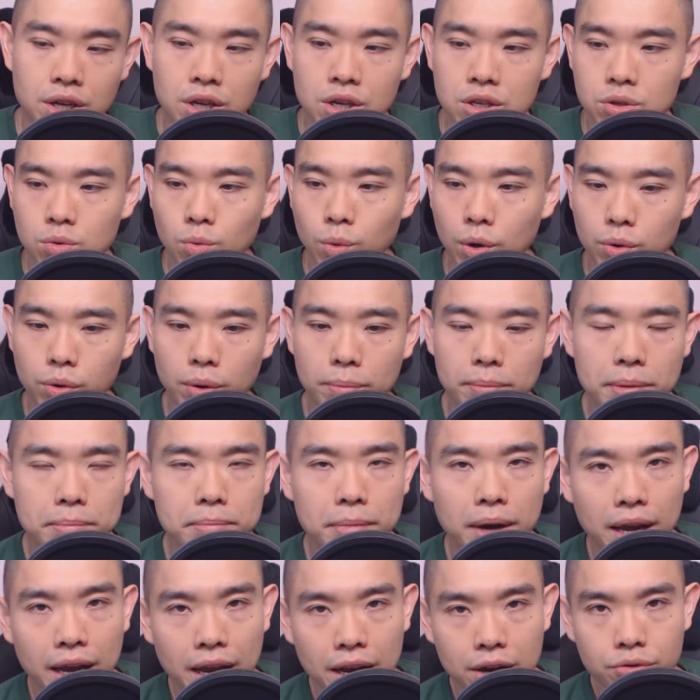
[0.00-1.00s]
So what do I mean
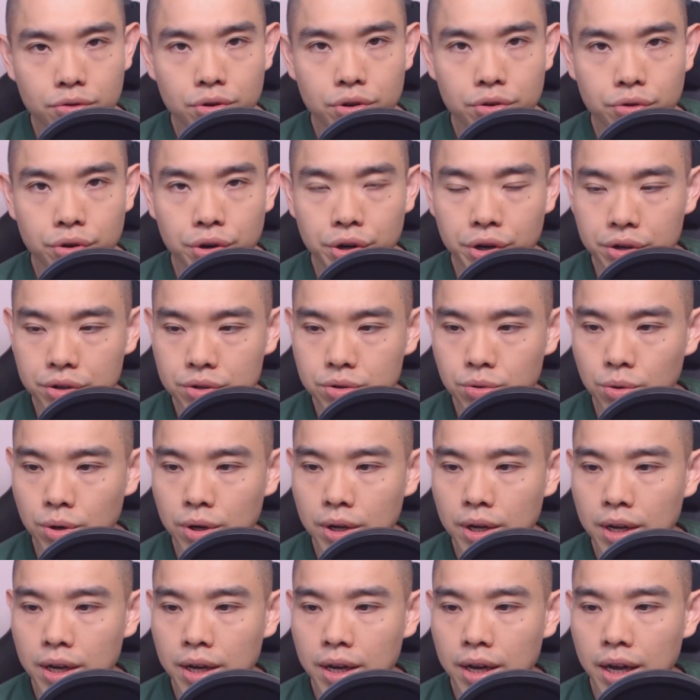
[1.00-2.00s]
by entry trigger? So
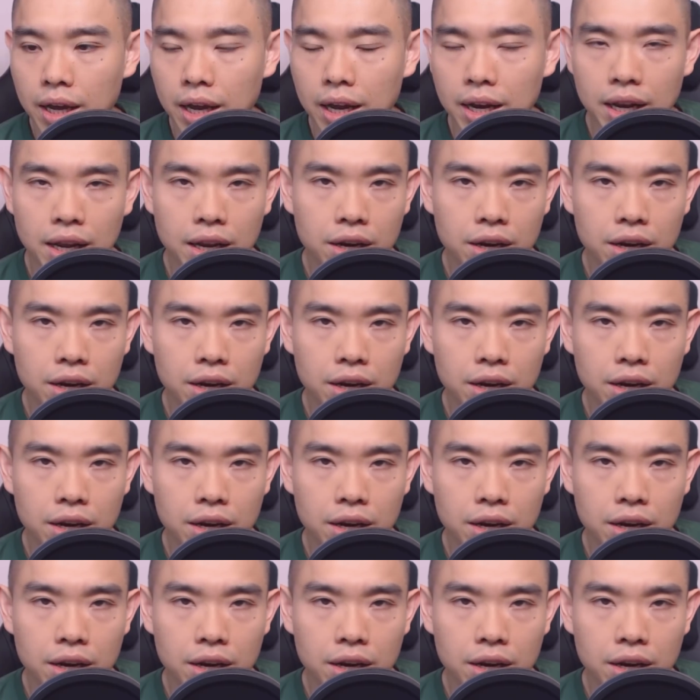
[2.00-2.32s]
an